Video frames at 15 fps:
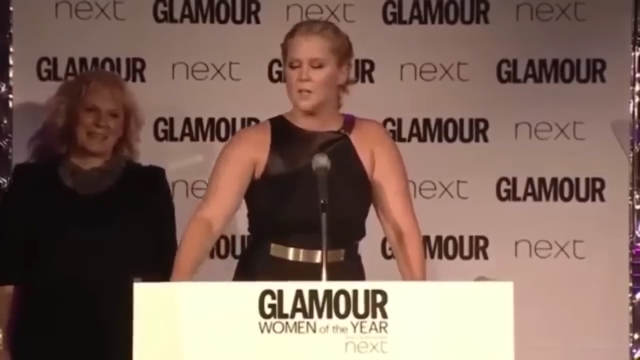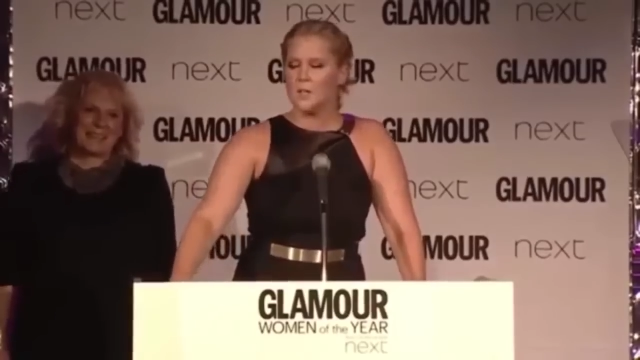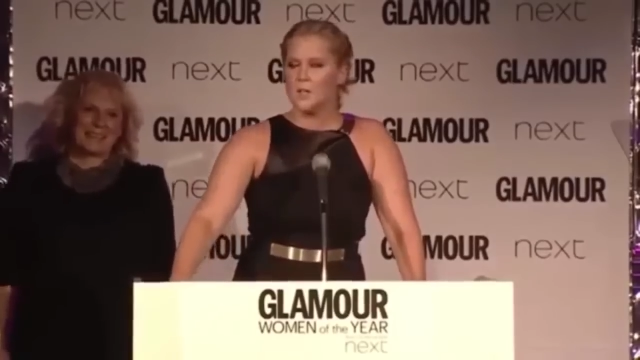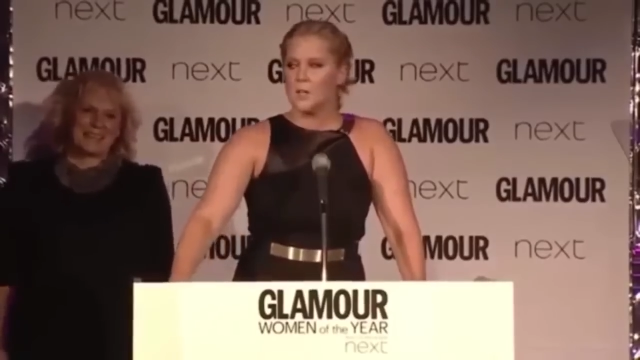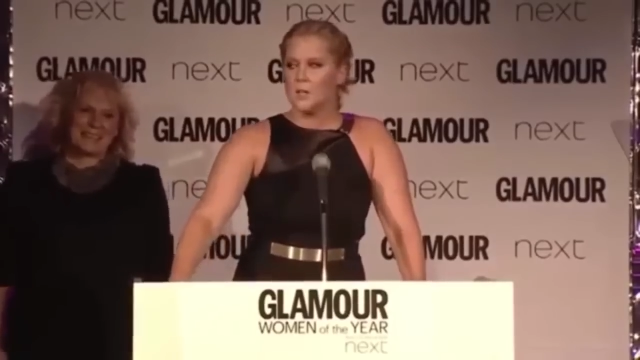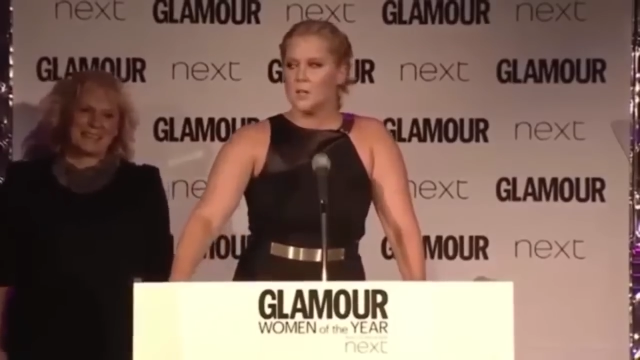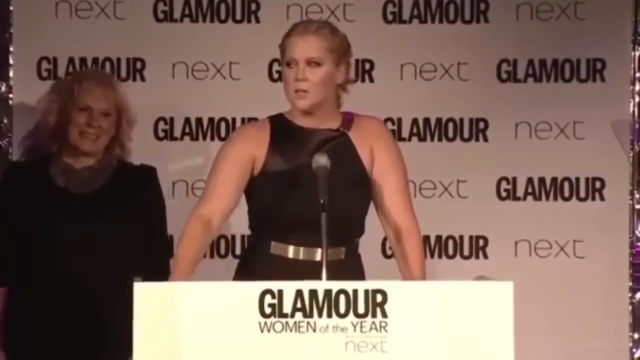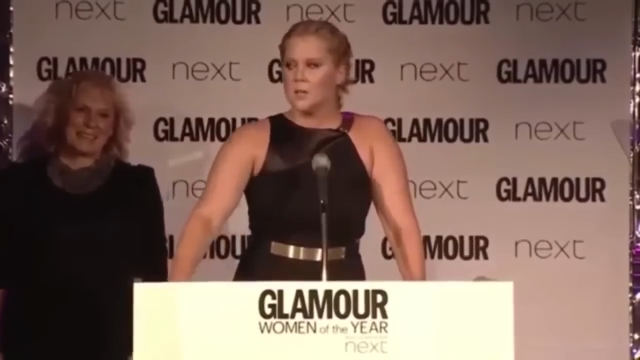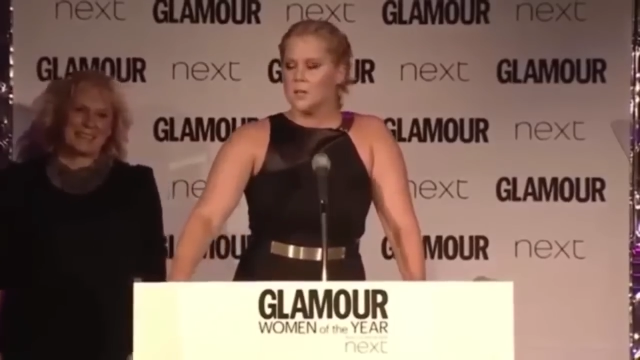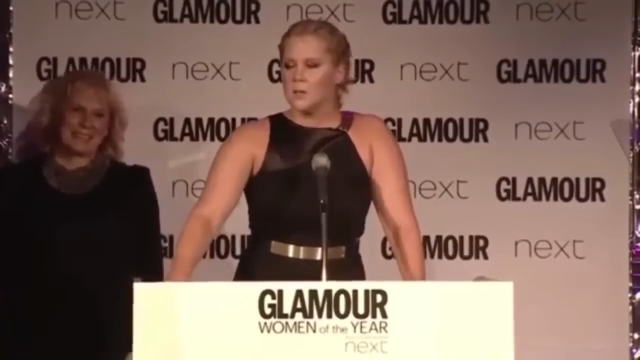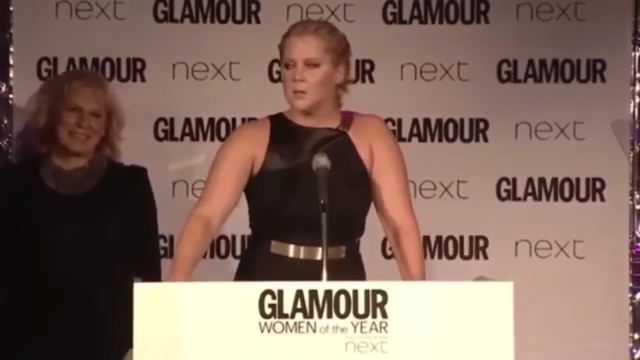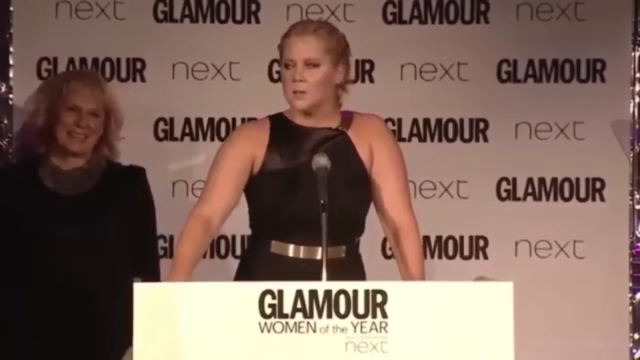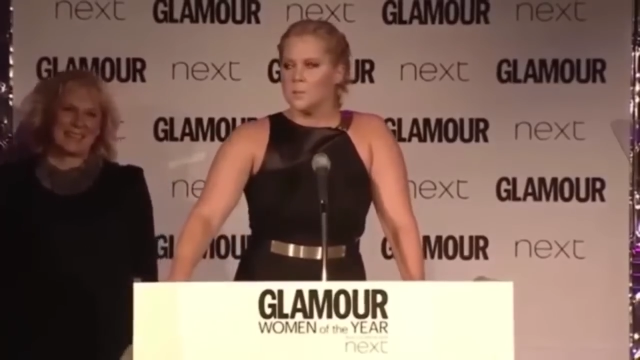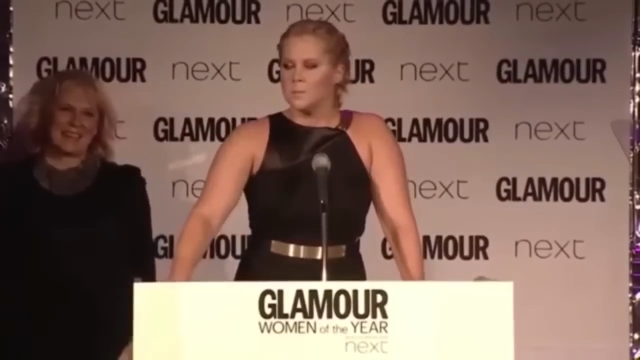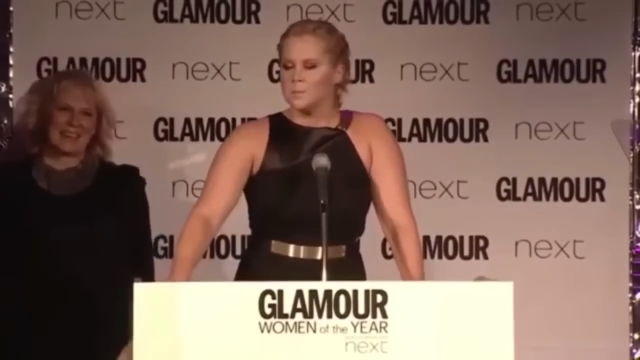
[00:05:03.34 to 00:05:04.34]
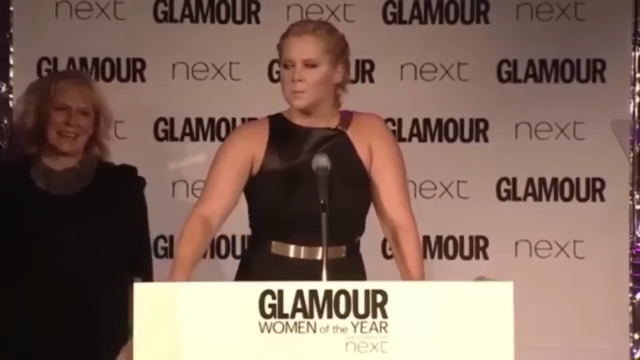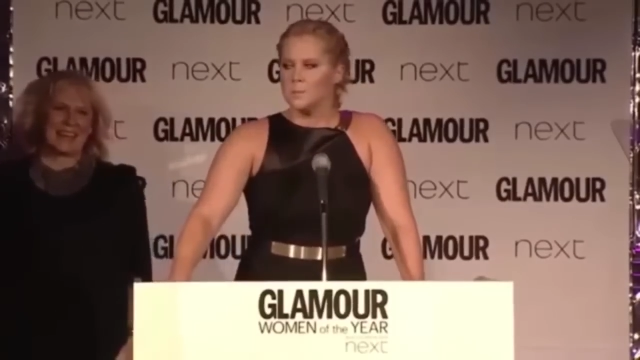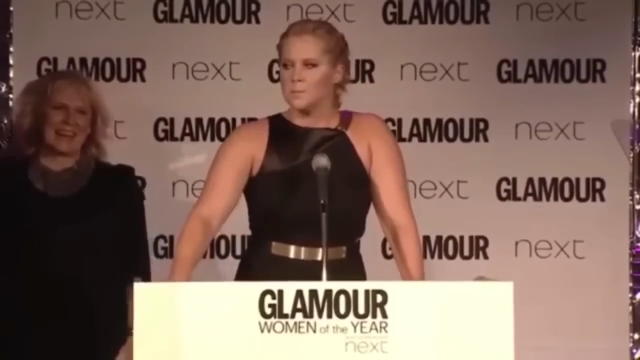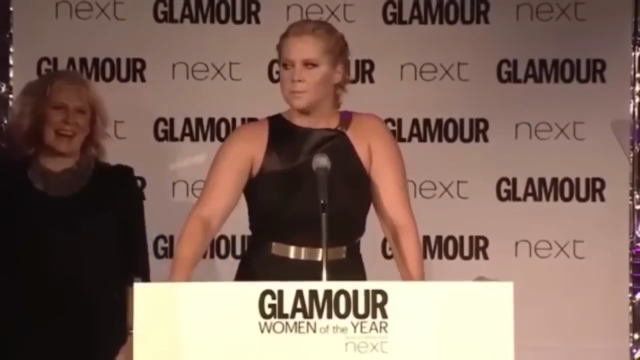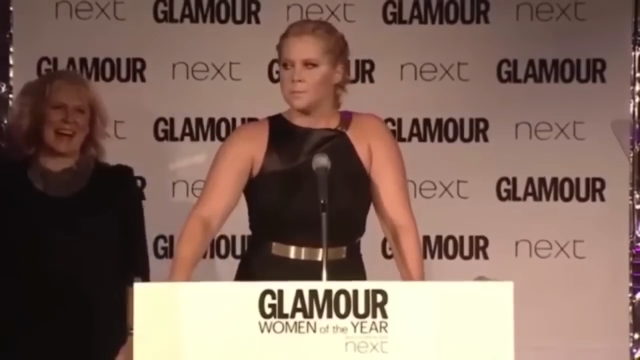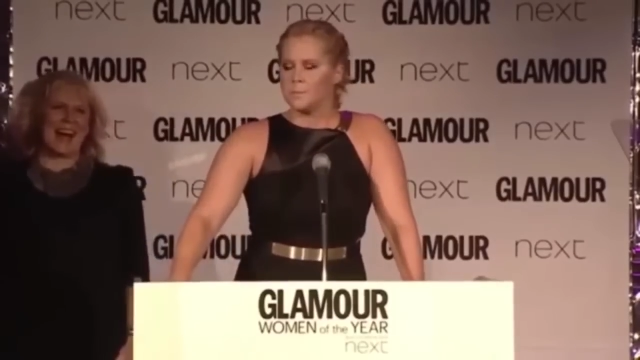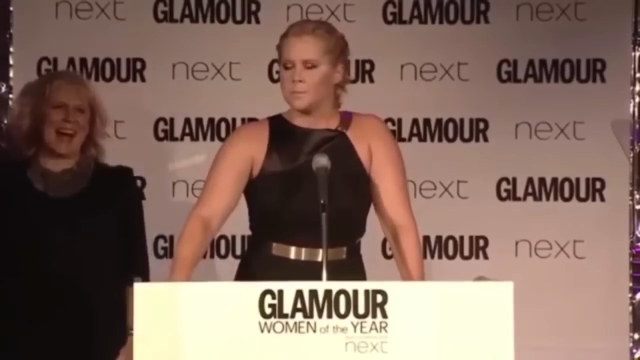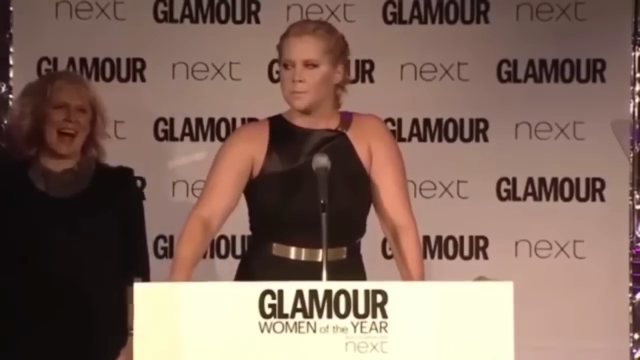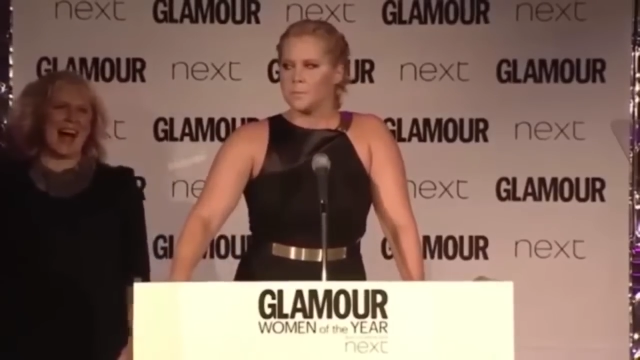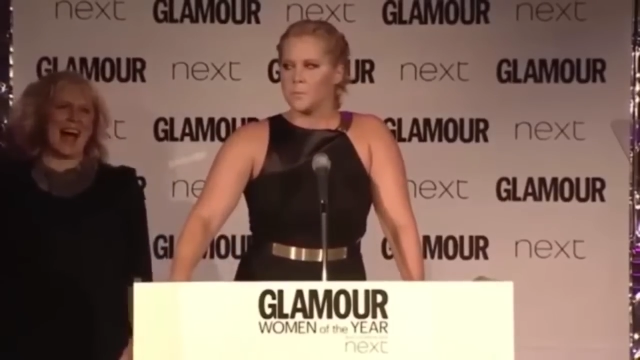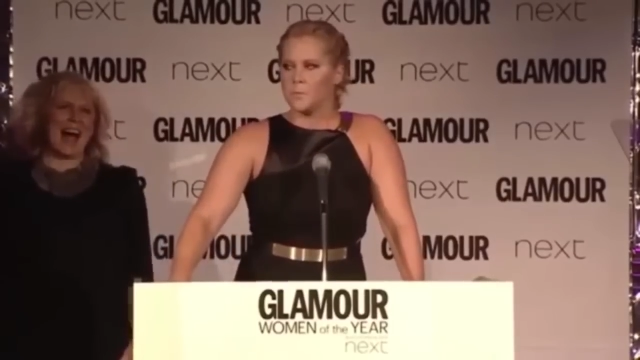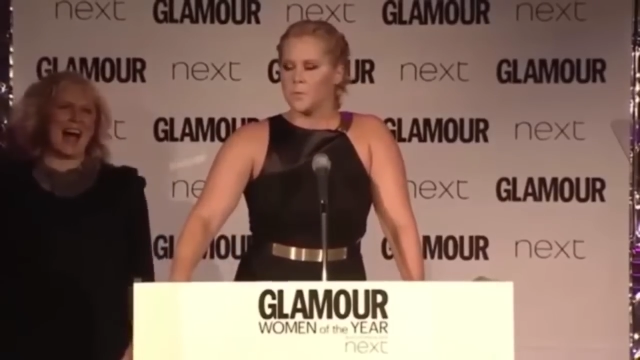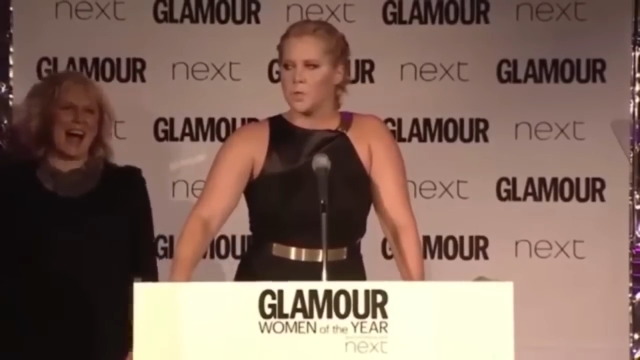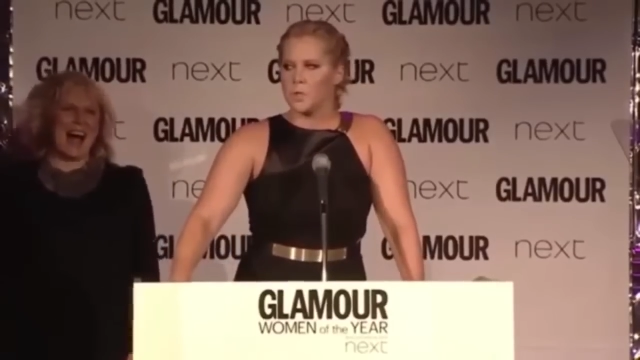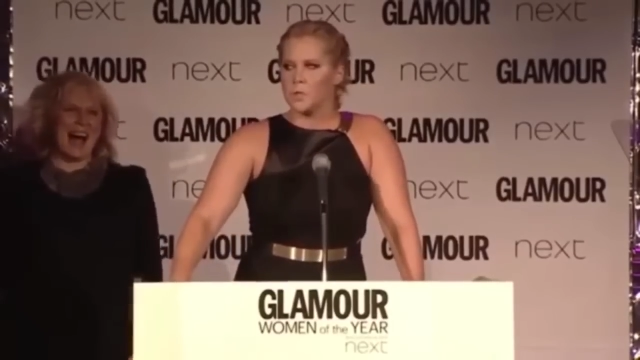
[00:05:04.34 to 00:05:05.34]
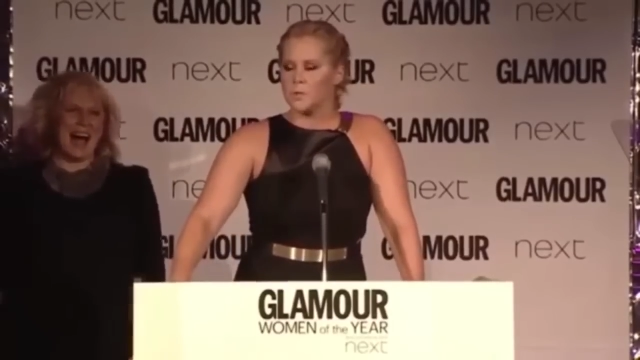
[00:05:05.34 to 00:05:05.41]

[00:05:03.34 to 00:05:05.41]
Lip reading: (no one is talking)